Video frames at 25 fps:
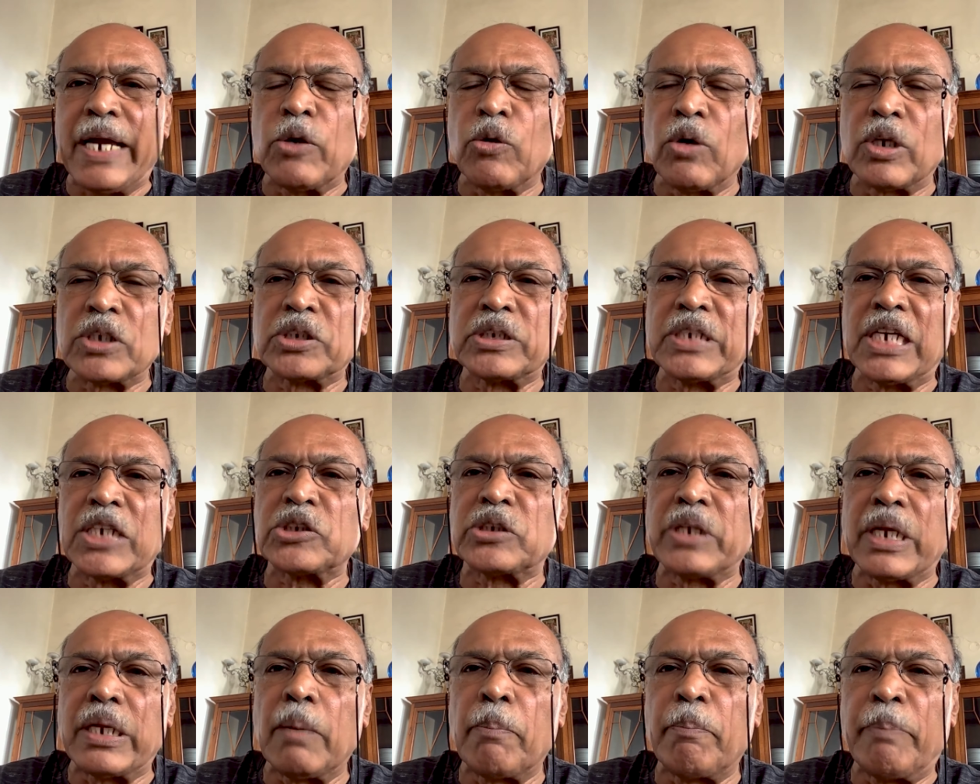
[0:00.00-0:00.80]
who has just
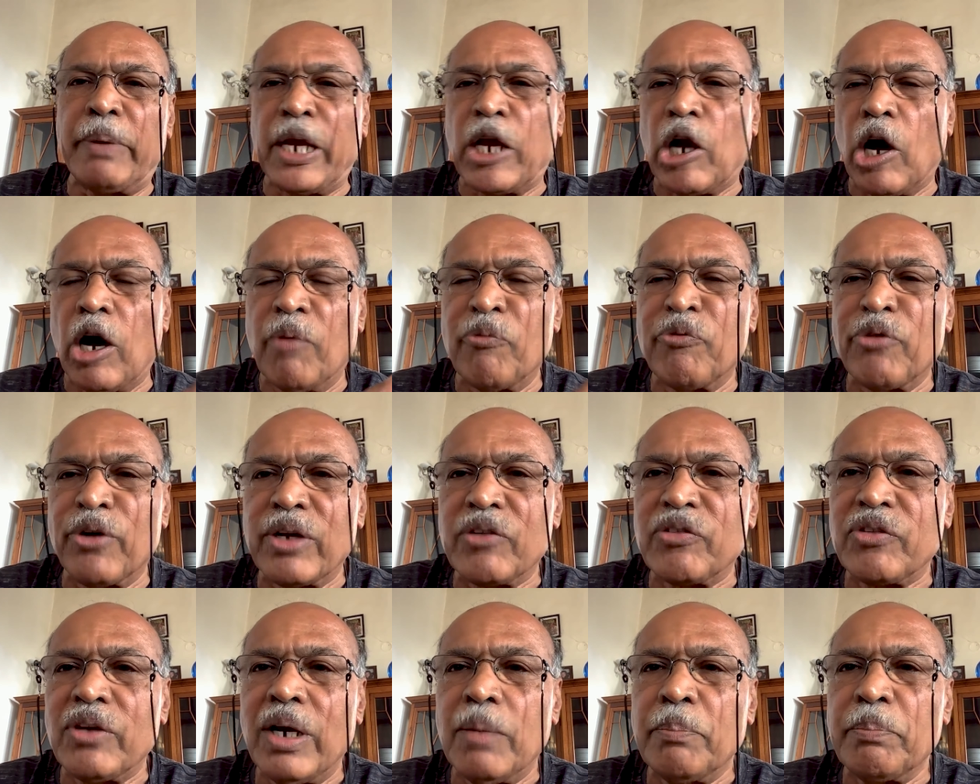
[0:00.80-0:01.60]
done a B Com, for
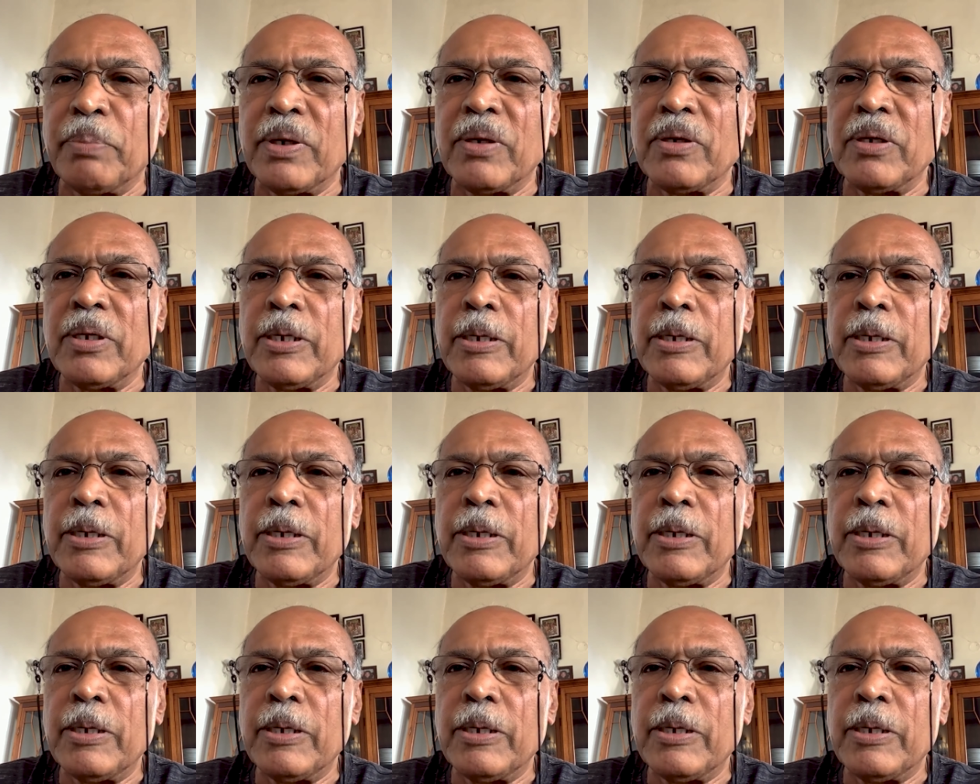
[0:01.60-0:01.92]
example.